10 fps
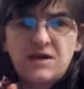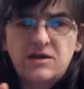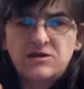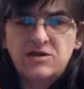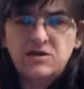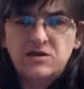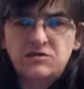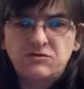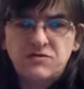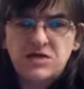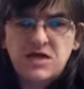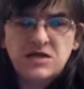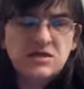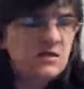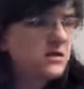will always have a
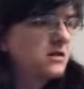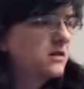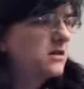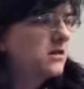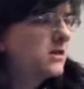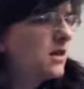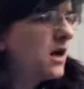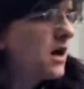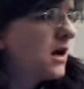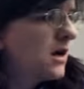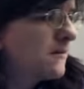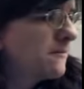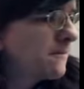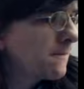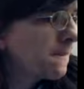soft spot for the
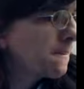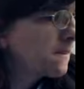Chaos,